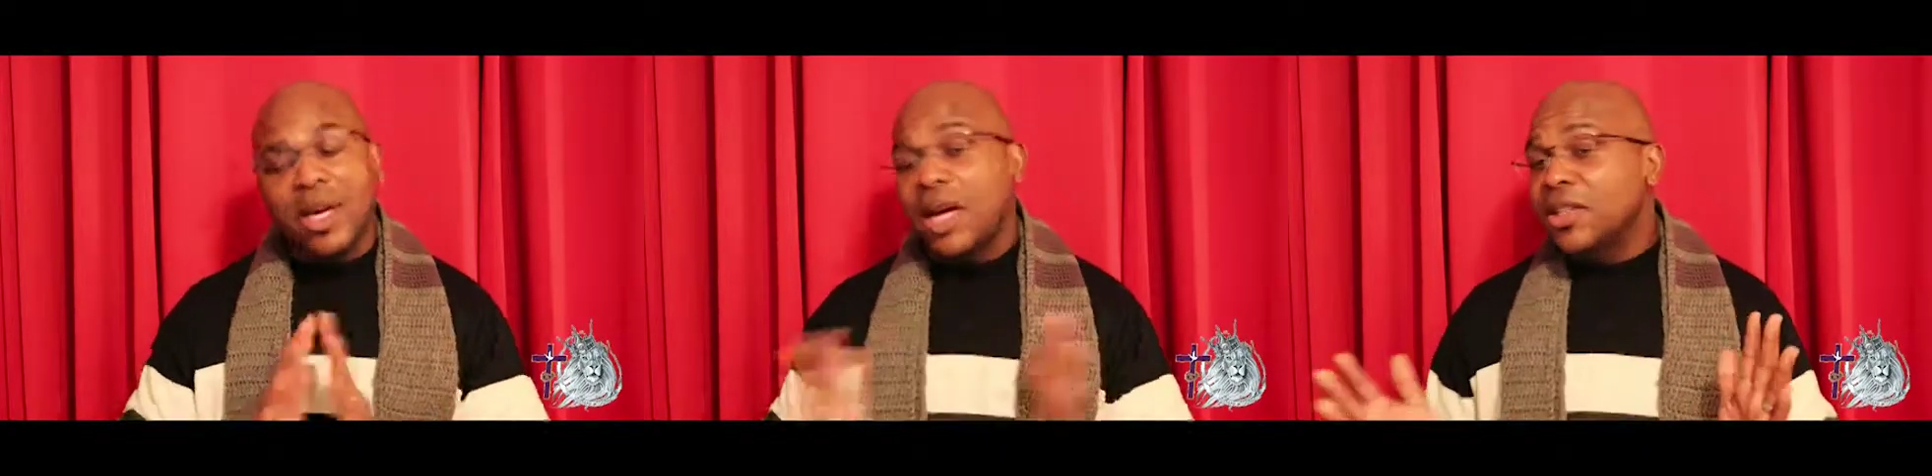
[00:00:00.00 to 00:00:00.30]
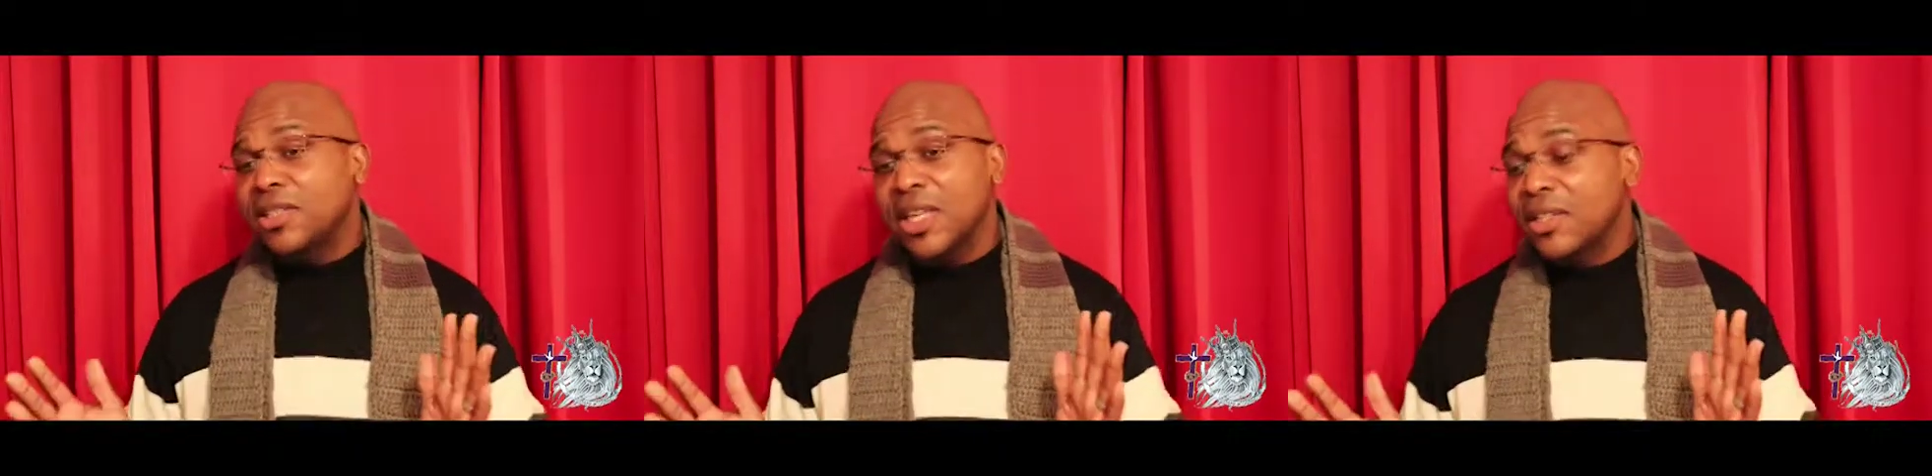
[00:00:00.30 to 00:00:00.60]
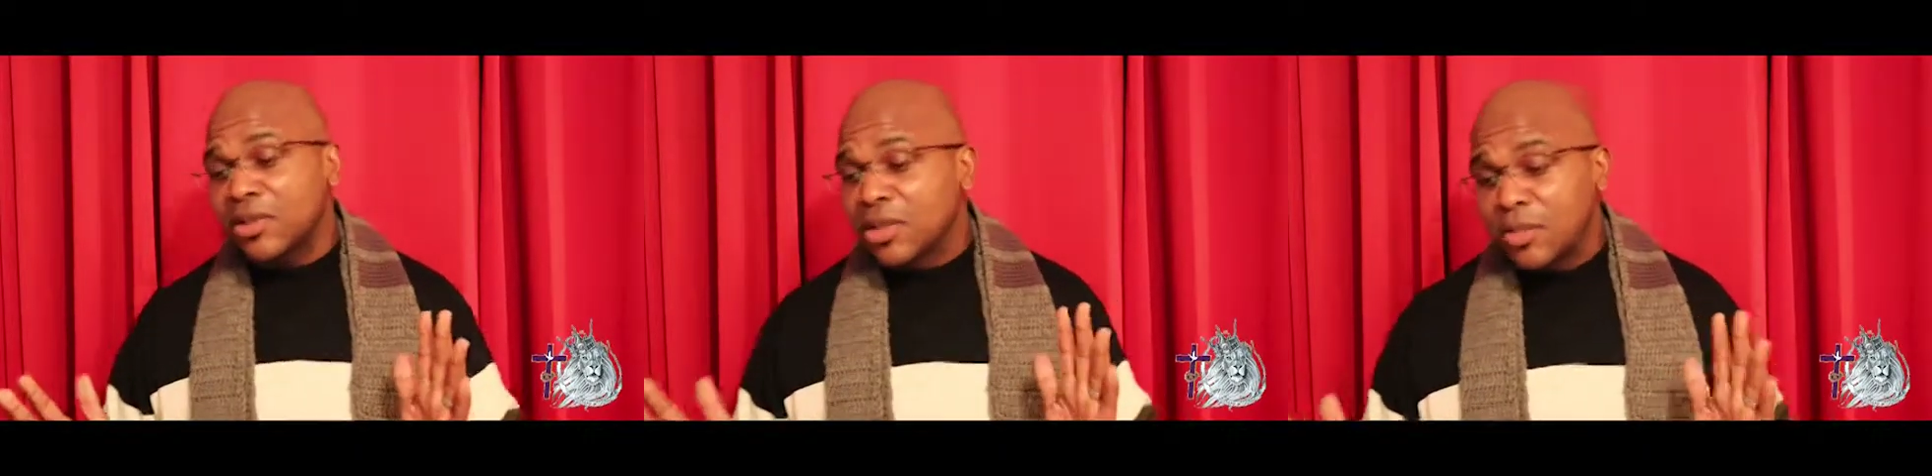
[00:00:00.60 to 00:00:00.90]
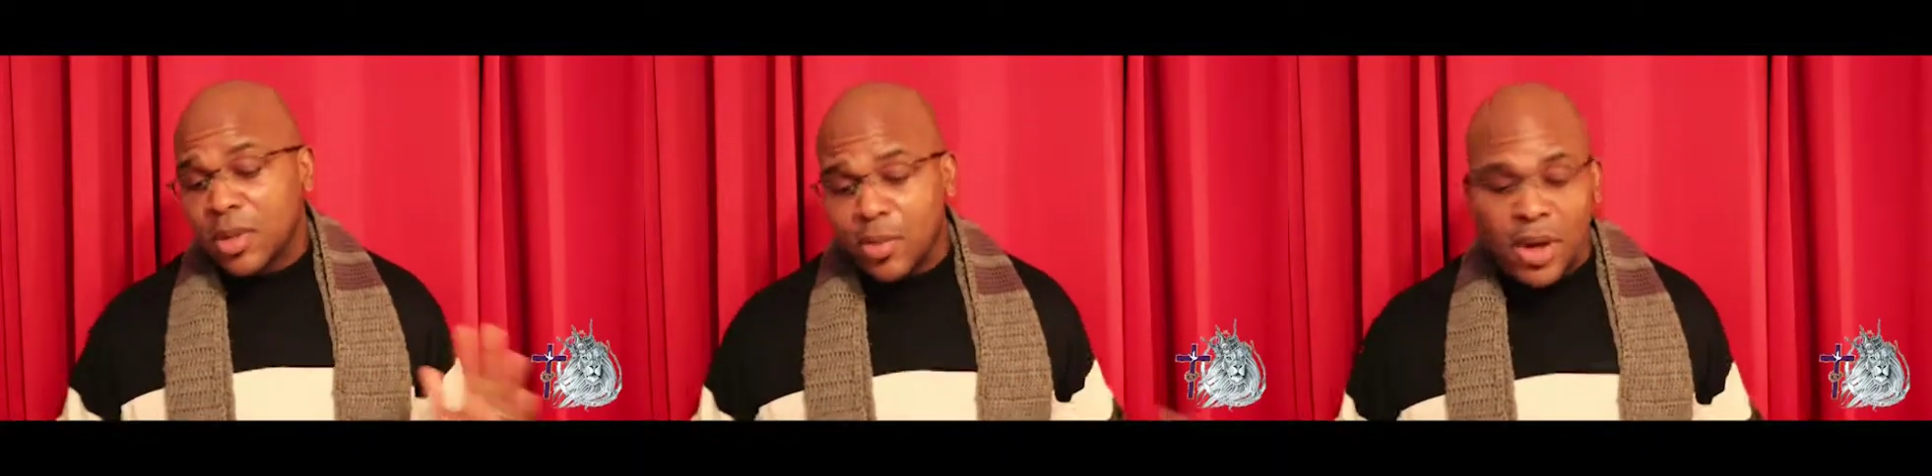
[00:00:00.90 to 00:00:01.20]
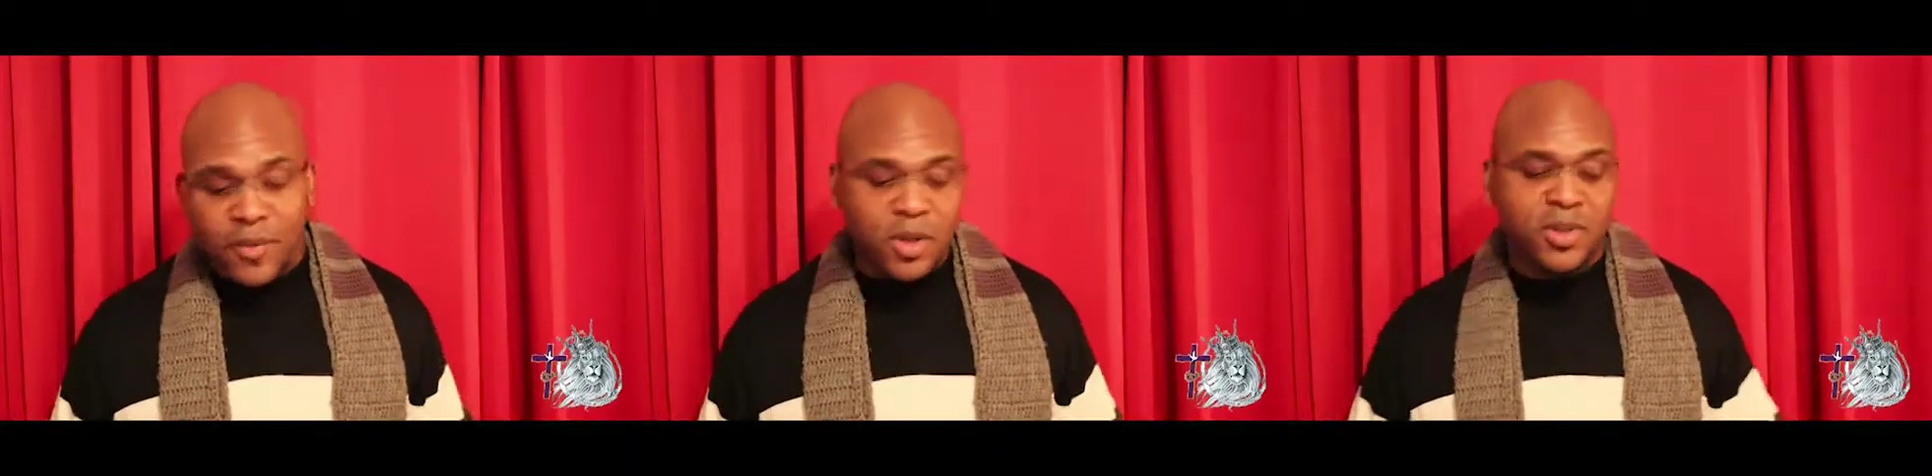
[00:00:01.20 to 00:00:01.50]
Understand the
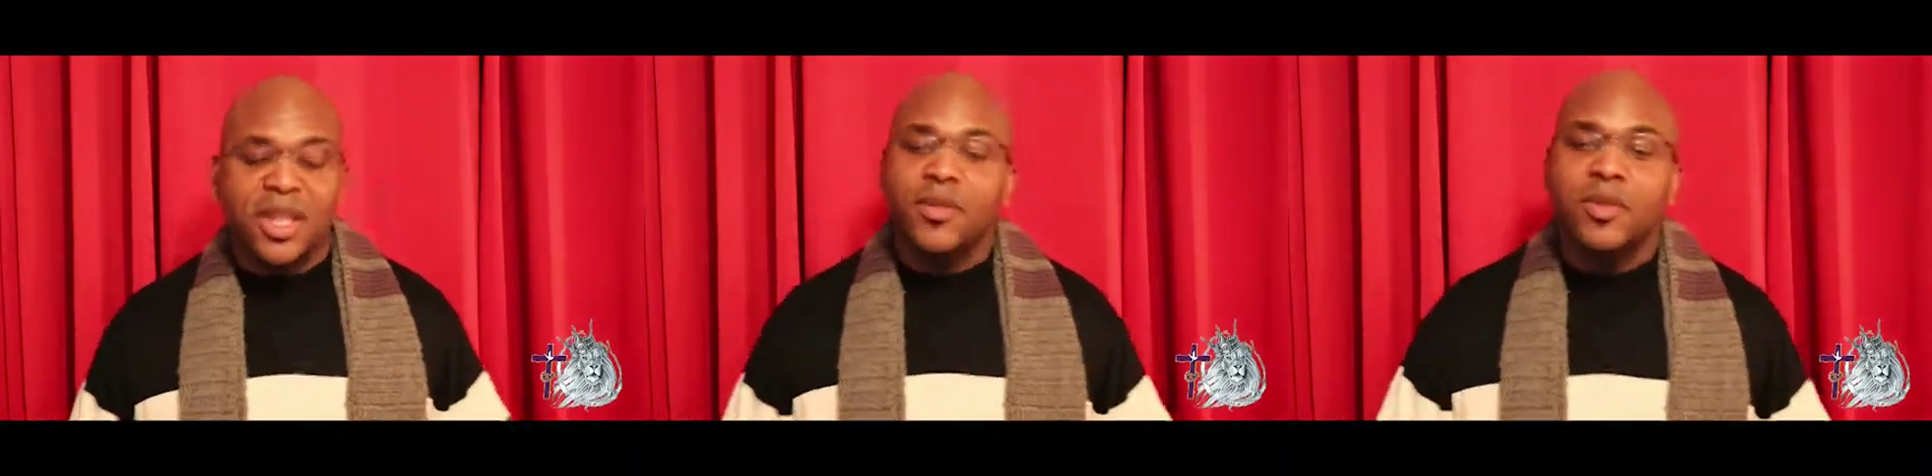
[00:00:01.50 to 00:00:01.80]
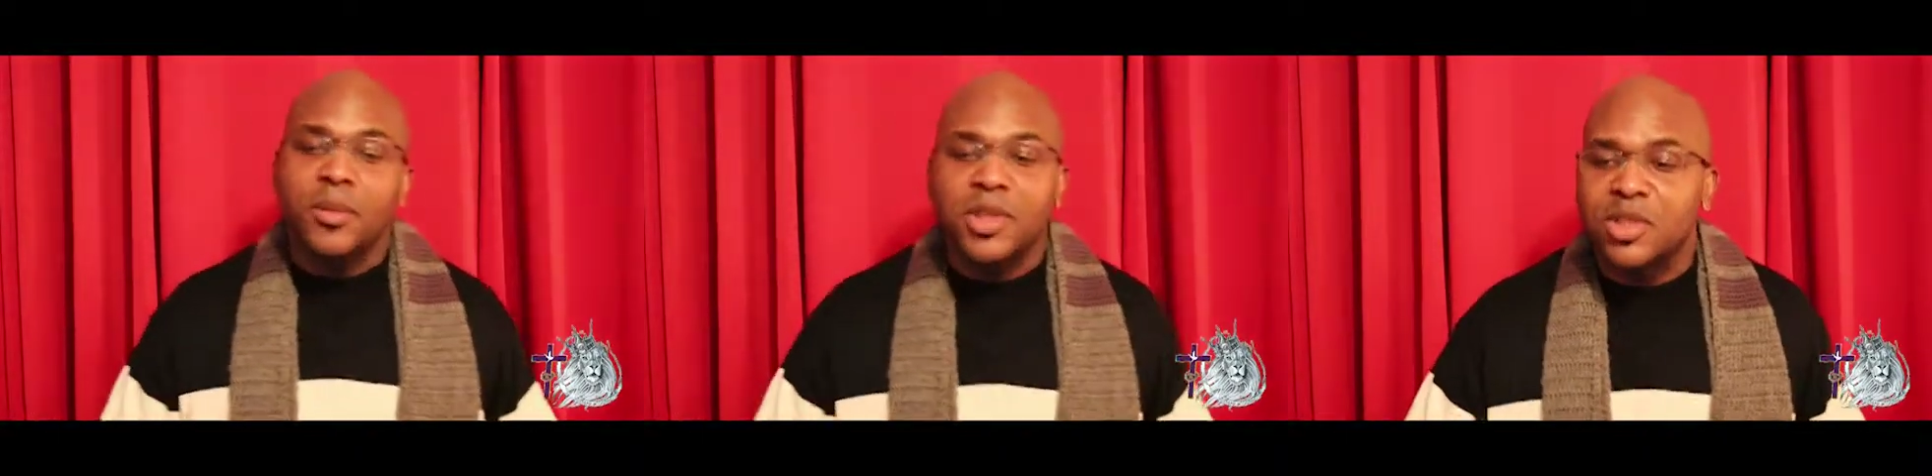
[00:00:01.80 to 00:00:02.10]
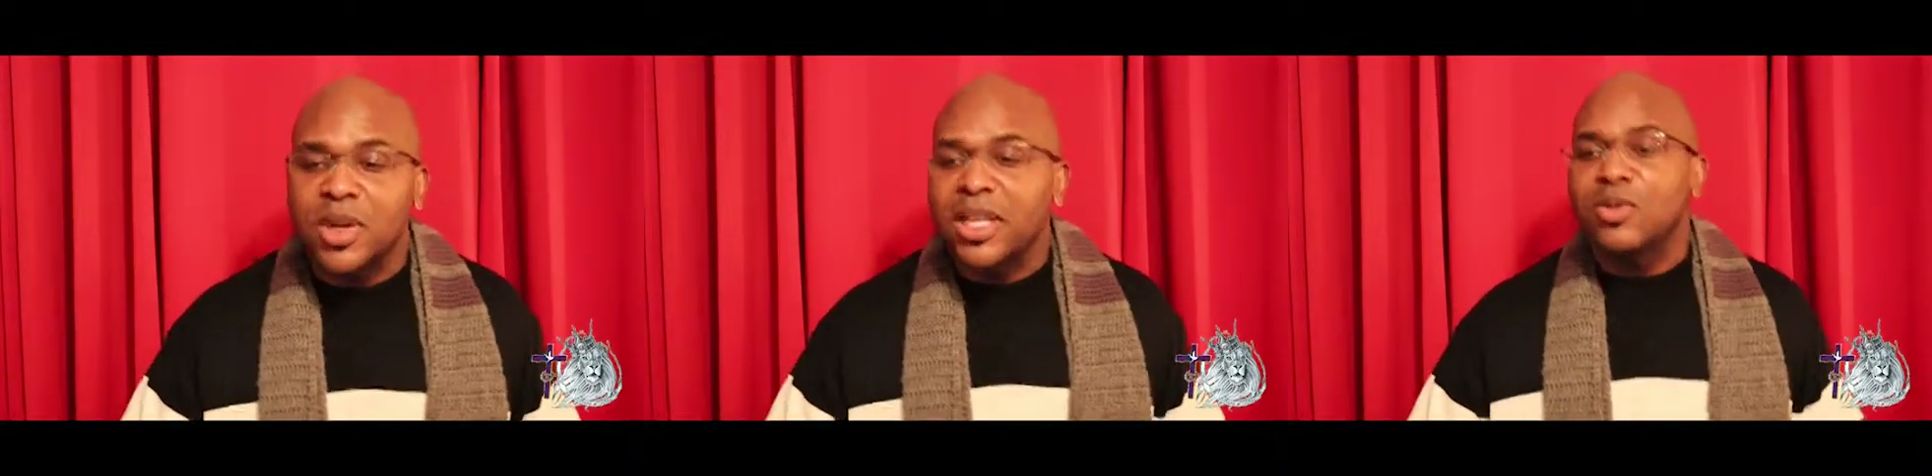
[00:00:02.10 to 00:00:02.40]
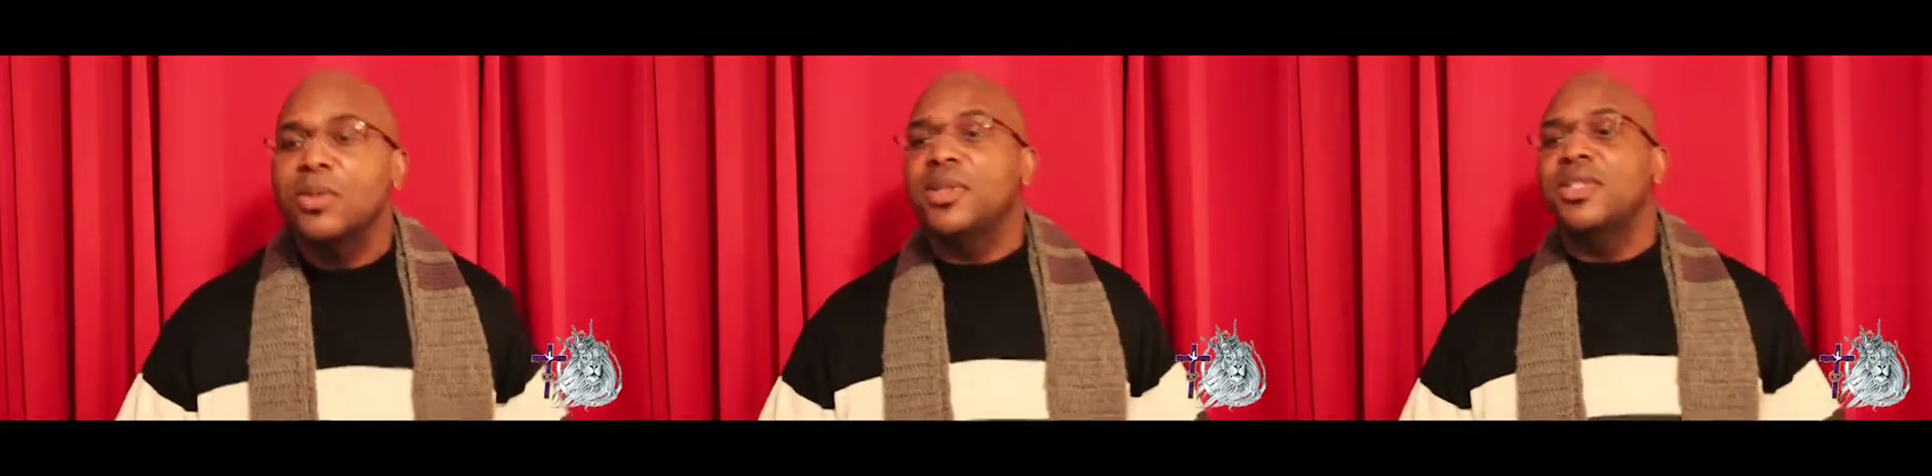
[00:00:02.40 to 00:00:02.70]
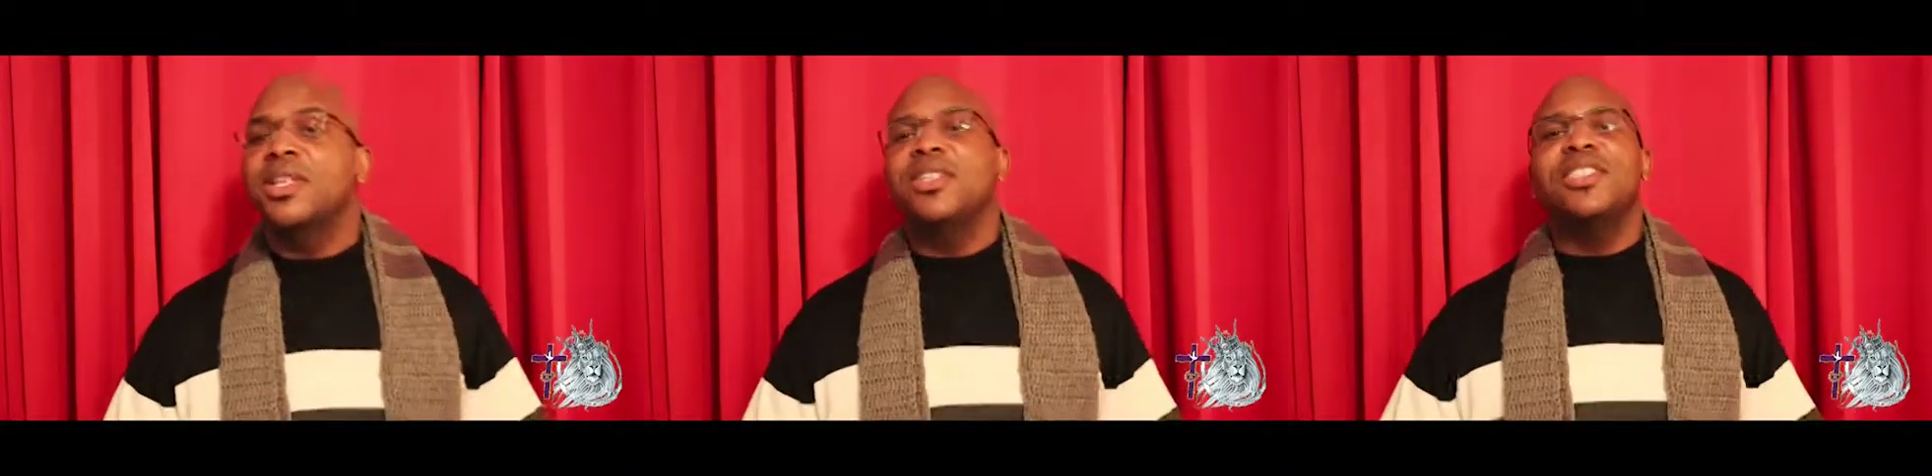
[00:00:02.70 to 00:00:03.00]
Proverbs 7 woman, the strange woman,